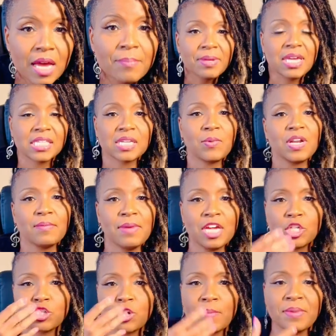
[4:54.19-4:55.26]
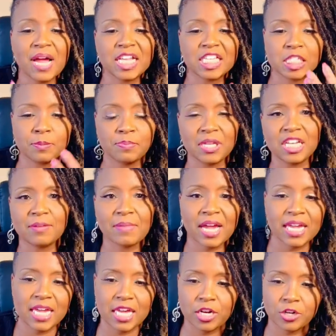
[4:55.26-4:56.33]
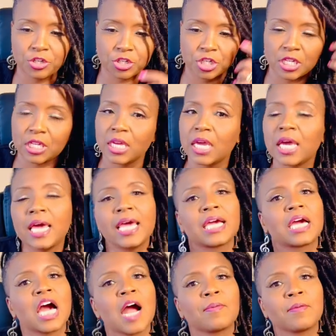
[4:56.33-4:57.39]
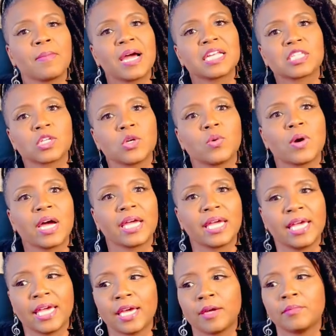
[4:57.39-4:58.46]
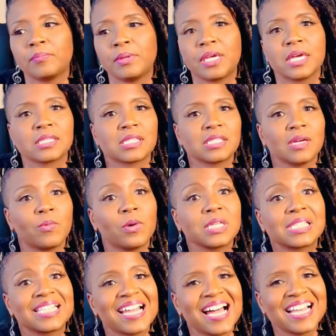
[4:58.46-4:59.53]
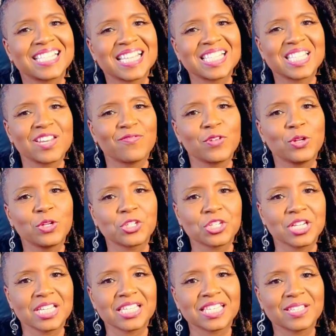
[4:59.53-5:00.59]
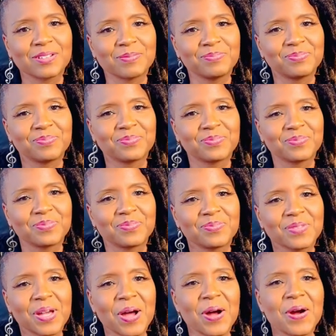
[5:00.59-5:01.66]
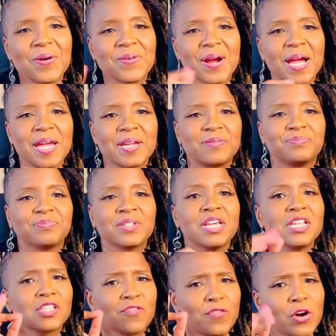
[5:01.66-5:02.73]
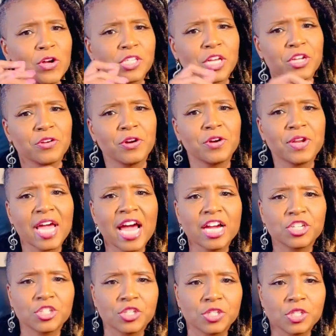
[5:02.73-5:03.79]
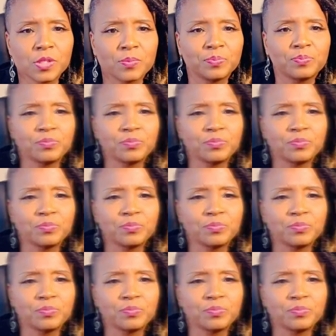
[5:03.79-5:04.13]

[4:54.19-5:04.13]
Because I want to make sure I'm not splitting my energy and compromising who I am because of someone's nonsense and foolishness. All right. So focus on your own actions.